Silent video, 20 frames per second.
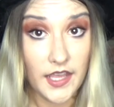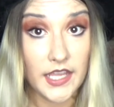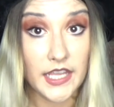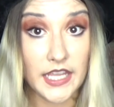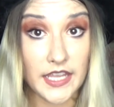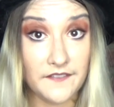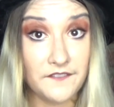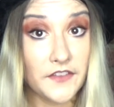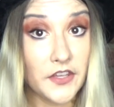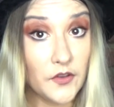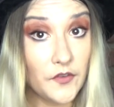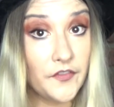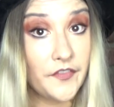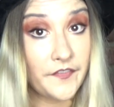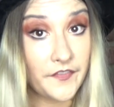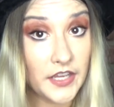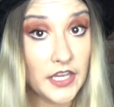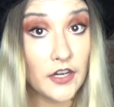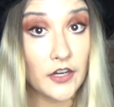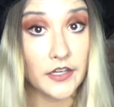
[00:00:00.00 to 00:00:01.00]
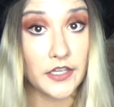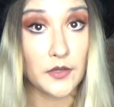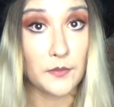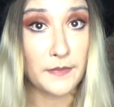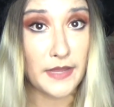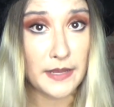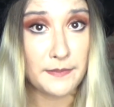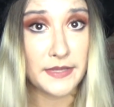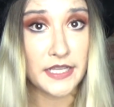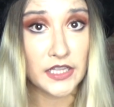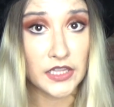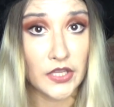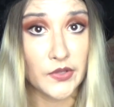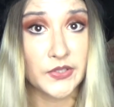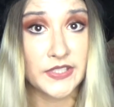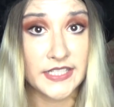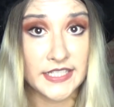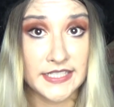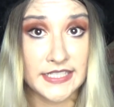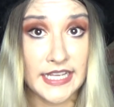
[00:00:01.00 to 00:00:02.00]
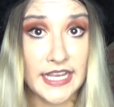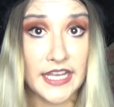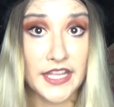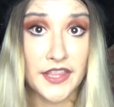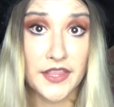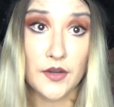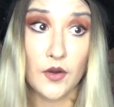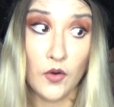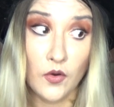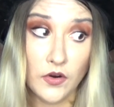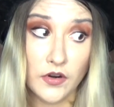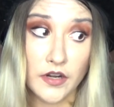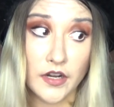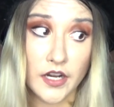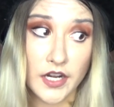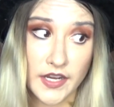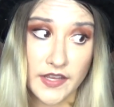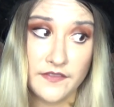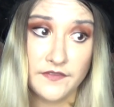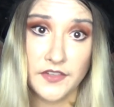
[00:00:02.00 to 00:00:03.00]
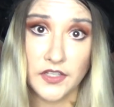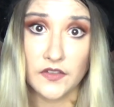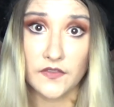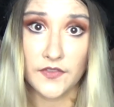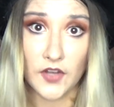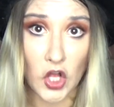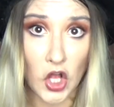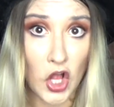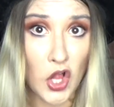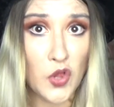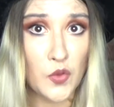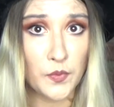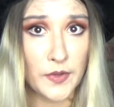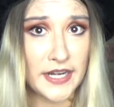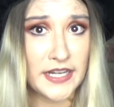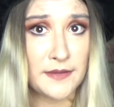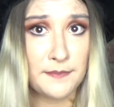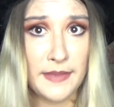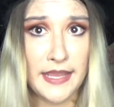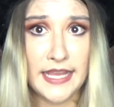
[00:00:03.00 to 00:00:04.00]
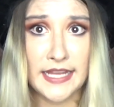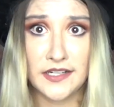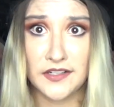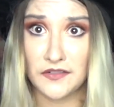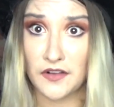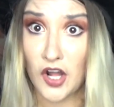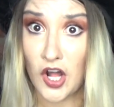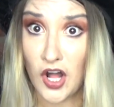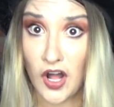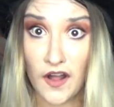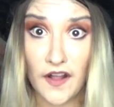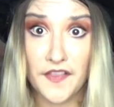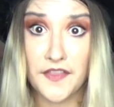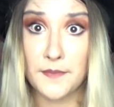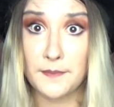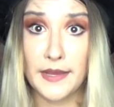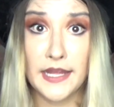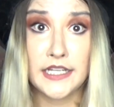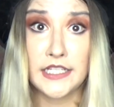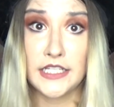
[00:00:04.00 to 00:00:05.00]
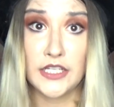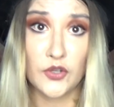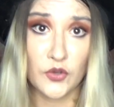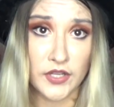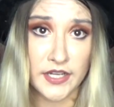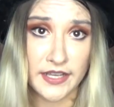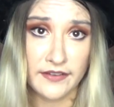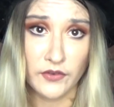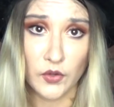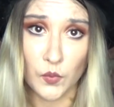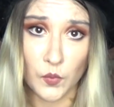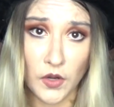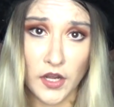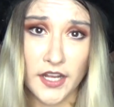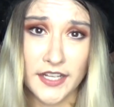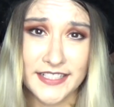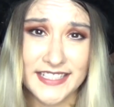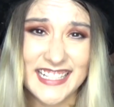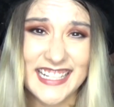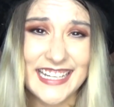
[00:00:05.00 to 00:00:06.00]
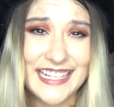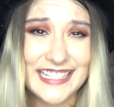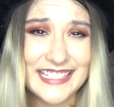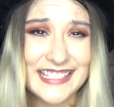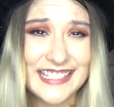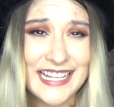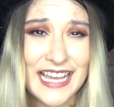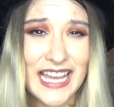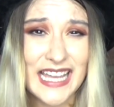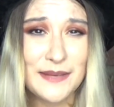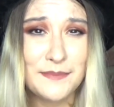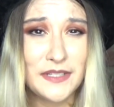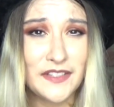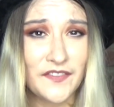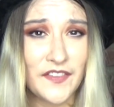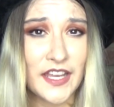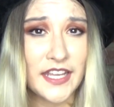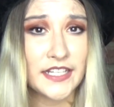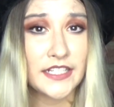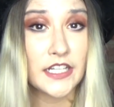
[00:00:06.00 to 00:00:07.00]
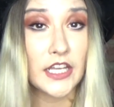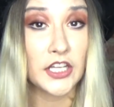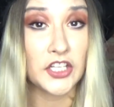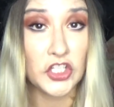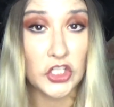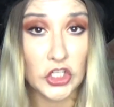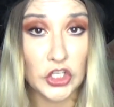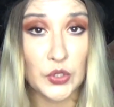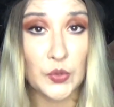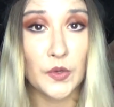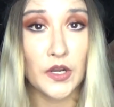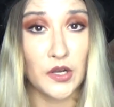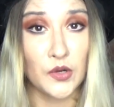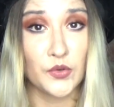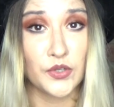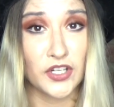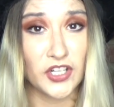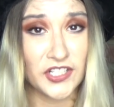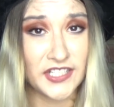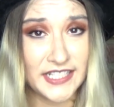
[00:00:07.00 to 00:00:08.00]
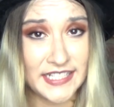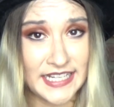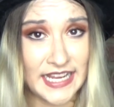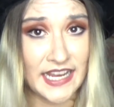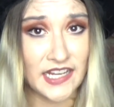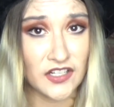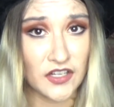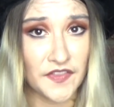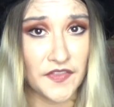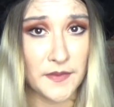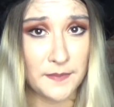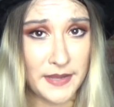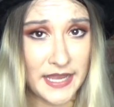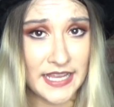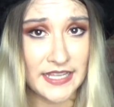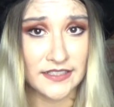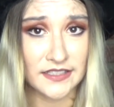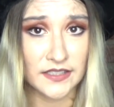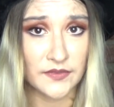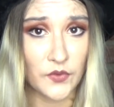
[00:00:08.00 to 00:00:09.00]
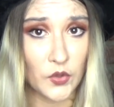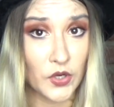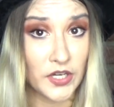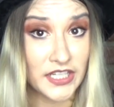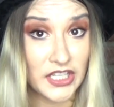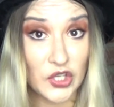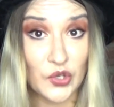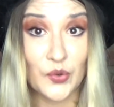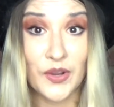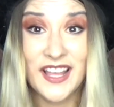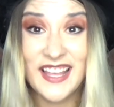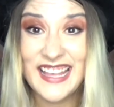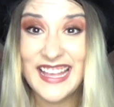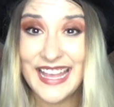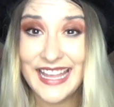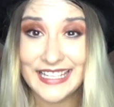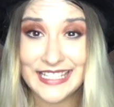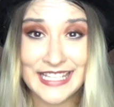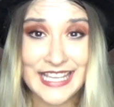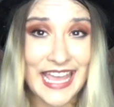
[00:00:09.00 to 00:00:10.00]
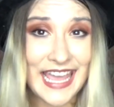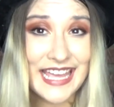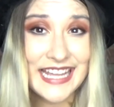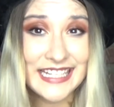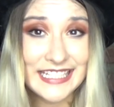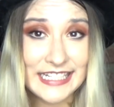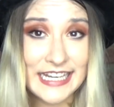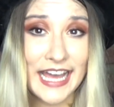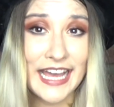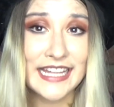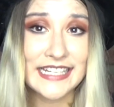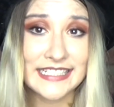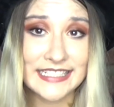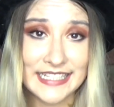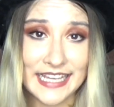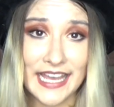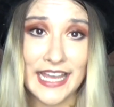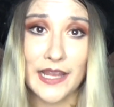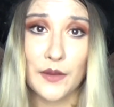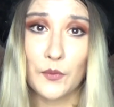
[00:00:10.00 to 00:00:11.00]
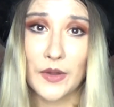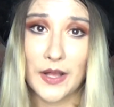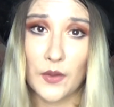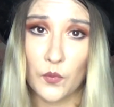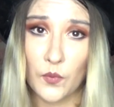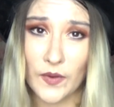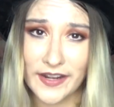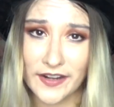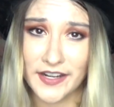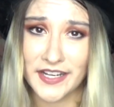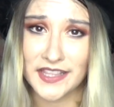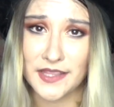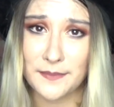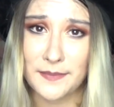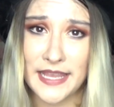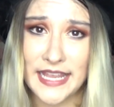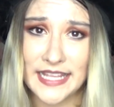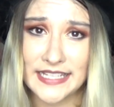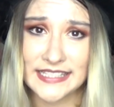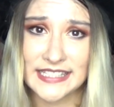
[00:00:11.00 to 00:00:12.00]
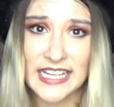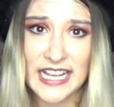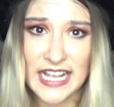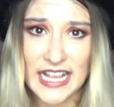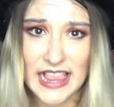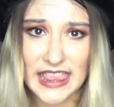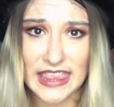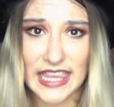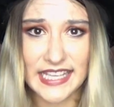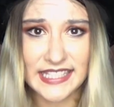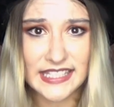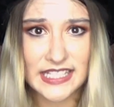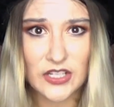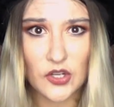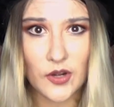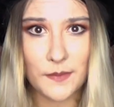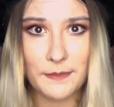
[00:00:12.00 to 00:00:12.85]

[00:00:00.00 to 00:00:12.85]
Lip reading: If you fear you may be close to death, or if you've already made all the money you could ever want, it is time to find a new owner to take on the pants, for you cannot die while wearing the pants, lest your